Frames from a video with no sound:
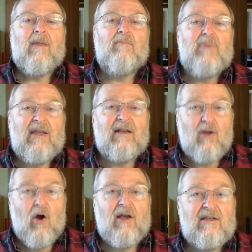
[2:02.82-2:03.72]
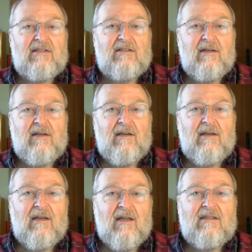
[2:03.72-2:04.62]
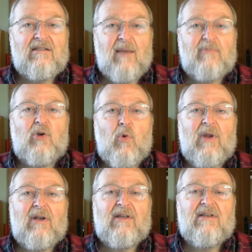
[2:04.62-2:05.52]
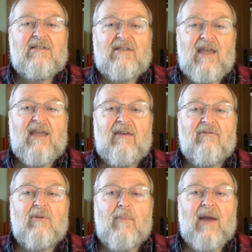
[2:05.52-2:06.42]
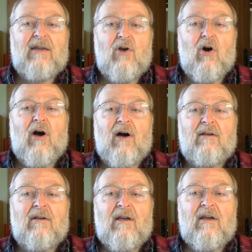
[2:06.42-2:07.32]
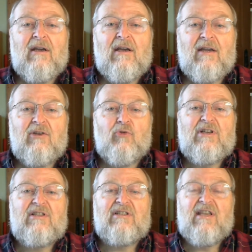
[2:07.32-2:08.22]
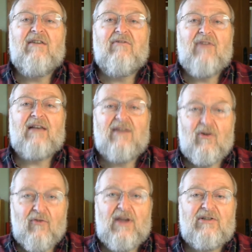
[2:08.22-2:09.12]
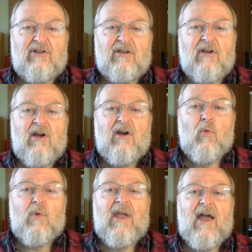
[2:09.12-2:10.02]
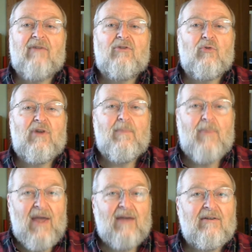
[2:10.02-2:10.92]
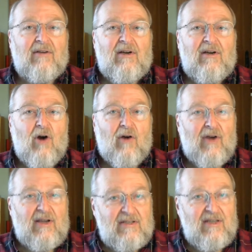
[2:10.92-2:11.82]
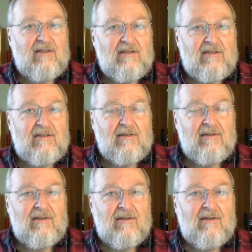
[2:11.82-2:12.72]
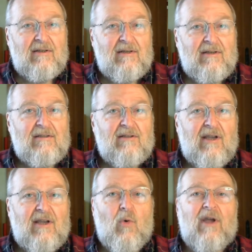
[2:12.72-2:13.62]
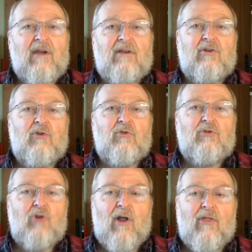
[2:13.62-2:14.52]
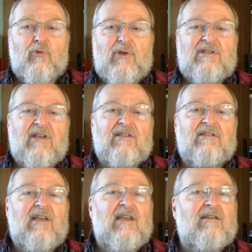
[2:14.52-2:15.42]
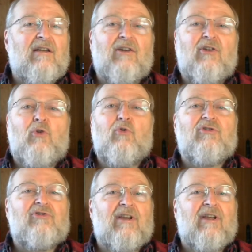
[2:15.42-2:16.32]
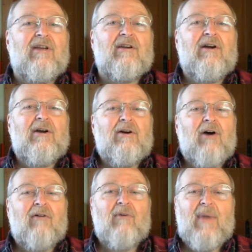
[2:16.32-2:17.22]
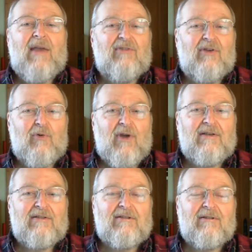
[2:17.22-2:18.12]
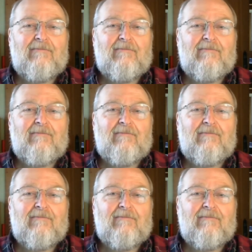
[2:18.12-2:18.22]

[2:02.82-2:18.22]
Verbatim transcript: being lost and subsequently saved by God, and to receive that salvation, we have to repent of our sins. Segue to John 3.16 and cue the singing of Amazing Grace.